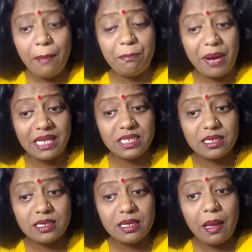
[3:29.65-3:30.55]

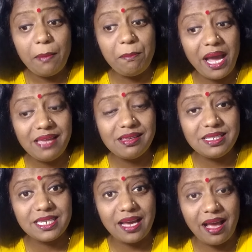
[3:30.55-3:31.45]
But by
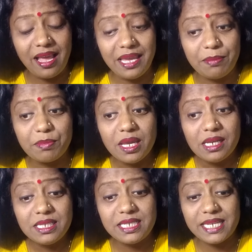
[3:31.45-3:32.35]
the time
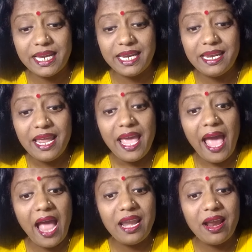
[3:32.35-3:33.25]
Tine
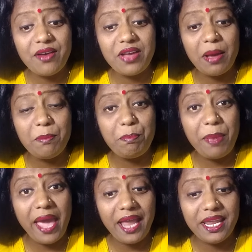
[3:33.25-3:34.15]
and her
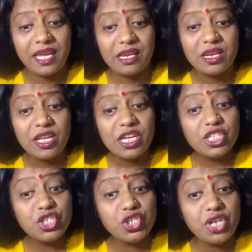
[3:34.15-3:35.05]
companion
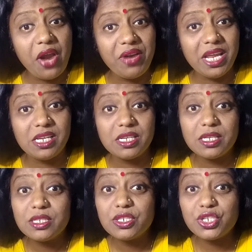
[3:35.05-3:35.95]
Cherry
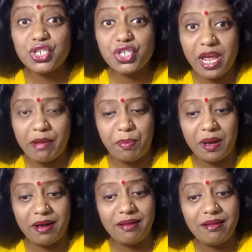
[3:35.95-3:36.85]

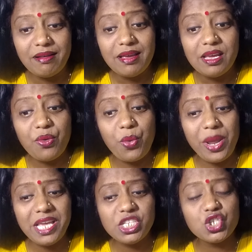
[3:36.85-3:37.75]
Sherpa
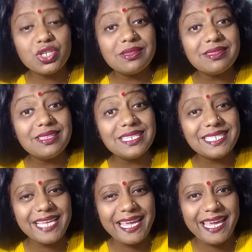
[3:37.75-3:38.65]
reached the
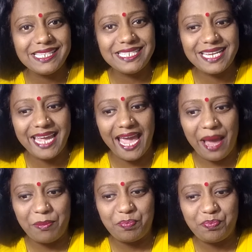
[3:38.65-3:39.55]
second
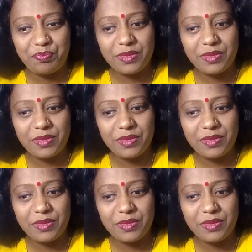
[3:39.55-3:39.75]
camp,